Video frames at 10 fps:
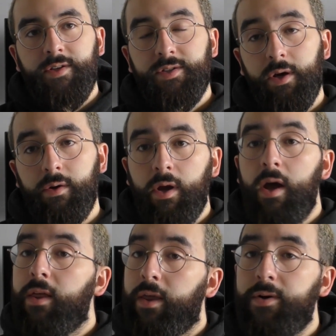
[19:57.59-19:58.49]
So
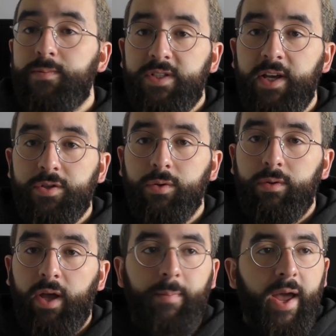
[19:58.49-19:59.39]
there is
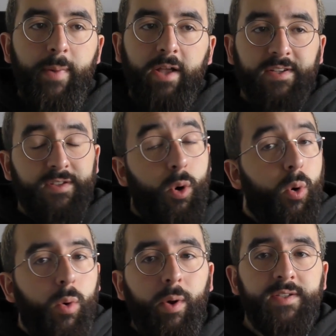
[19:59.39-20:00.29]
potential. And PayPal doesn't
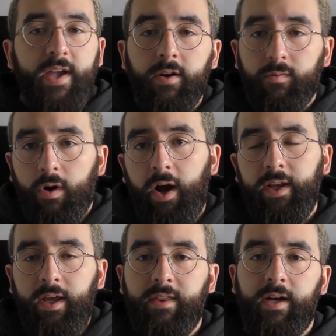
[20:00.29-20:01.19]
always get it
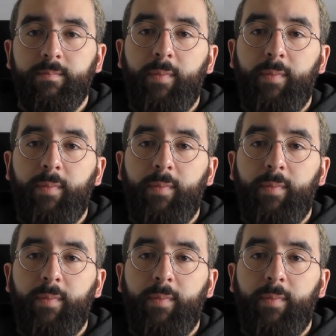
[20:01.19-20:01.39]
right either.